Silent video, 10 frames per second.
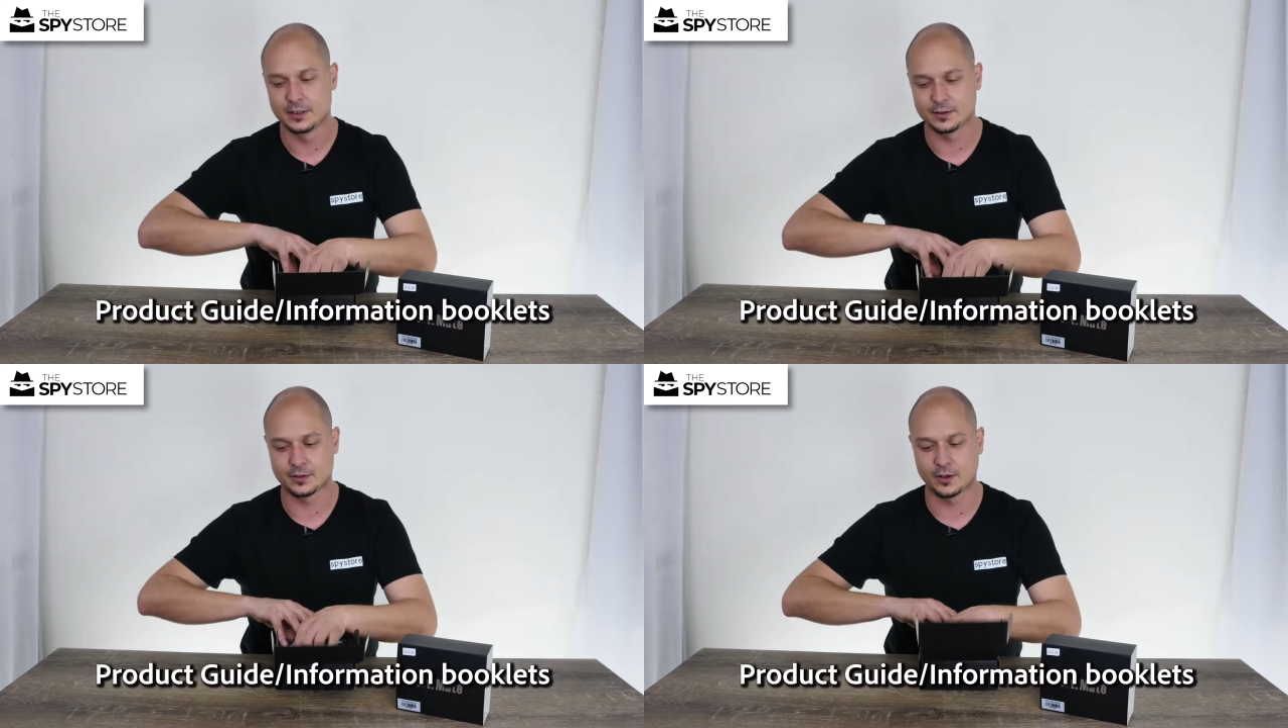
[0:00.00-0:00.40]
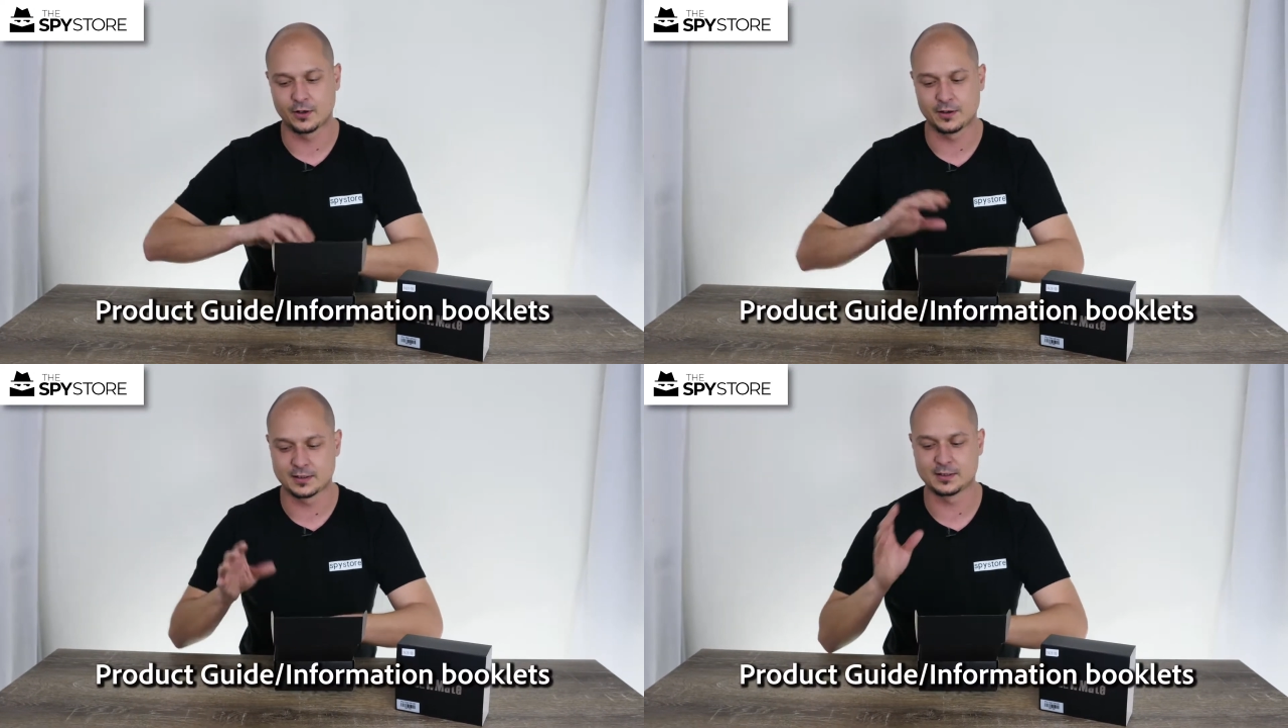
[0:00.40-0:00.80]

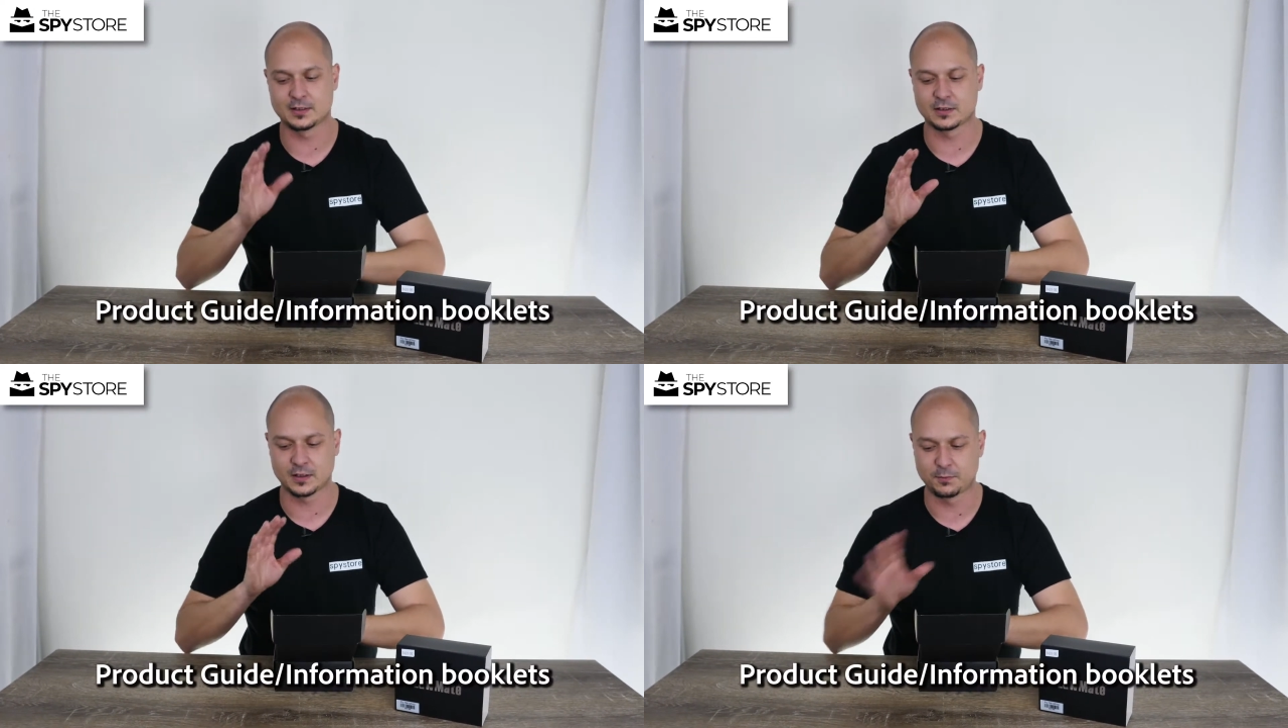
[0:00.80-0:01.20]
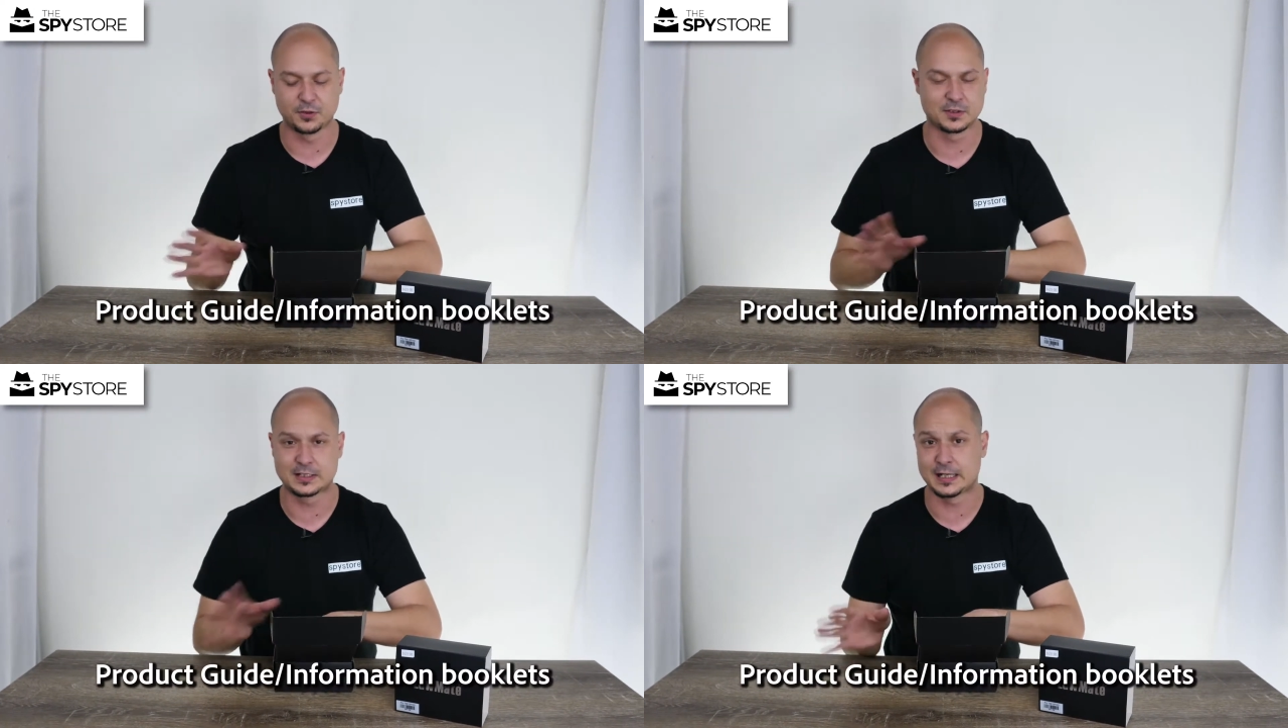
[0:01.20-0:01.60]
so this is just a
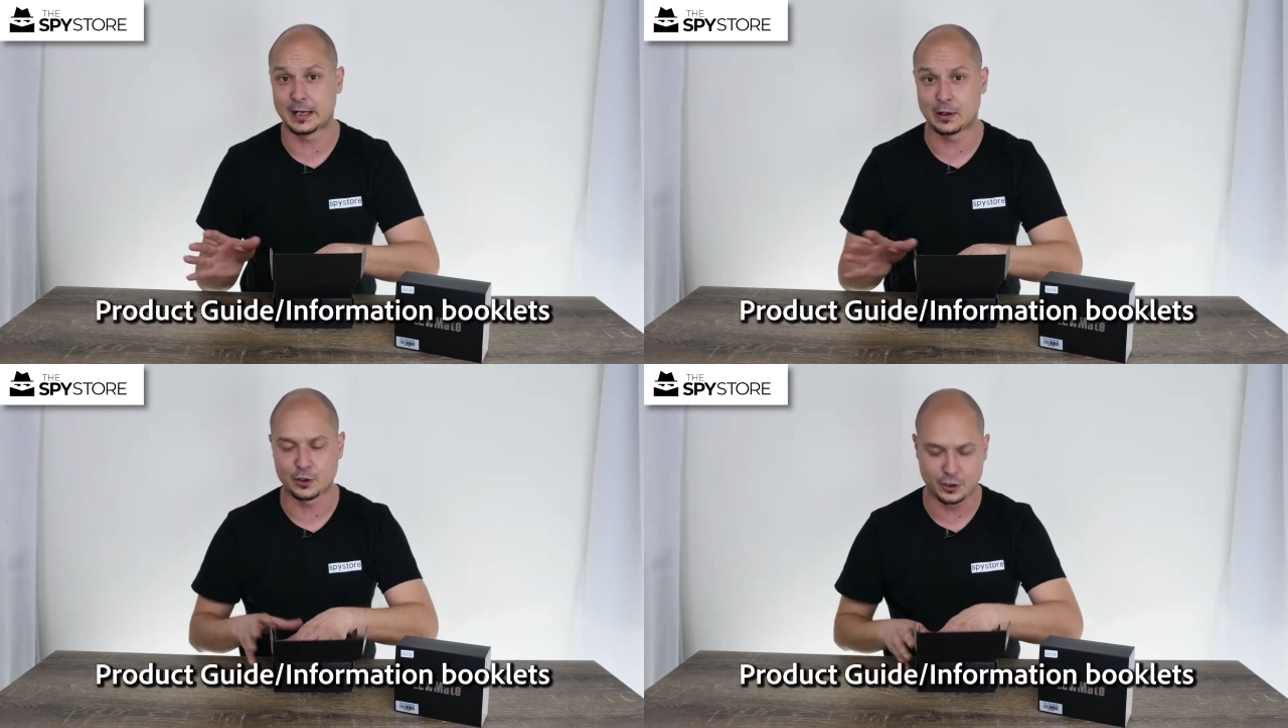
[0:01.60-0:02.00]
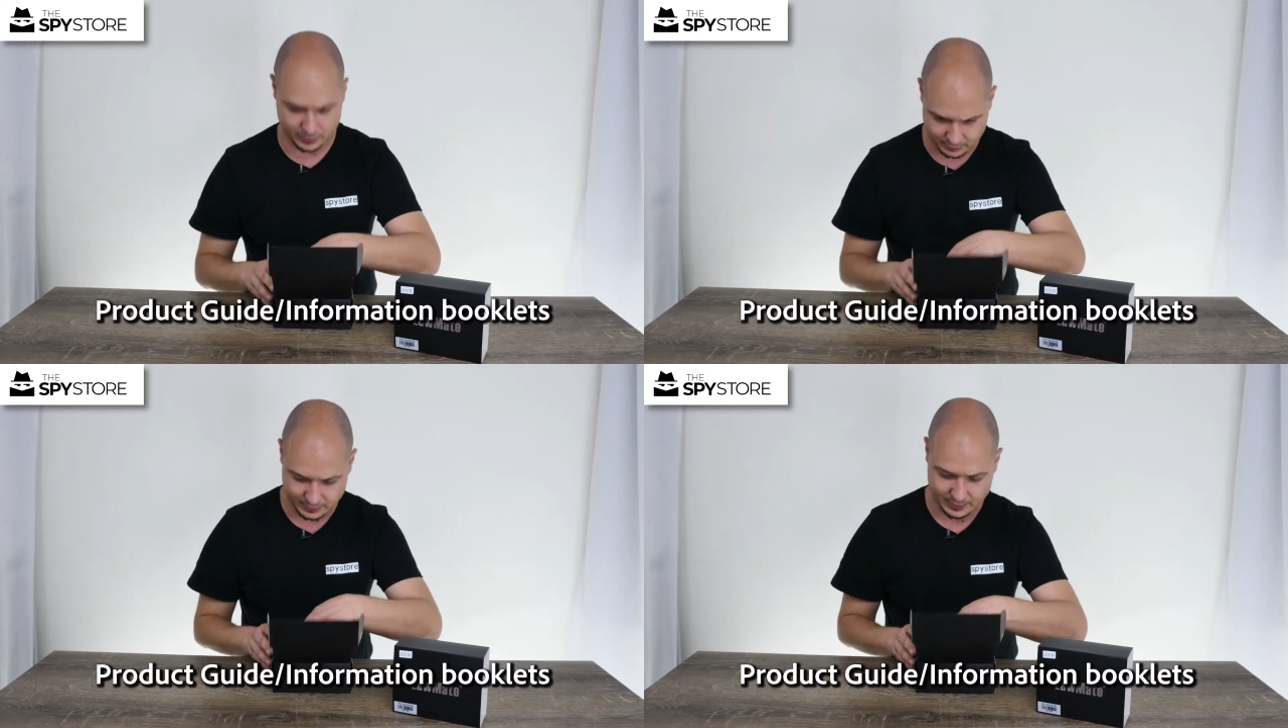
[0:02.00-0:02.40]
pure standalone unit.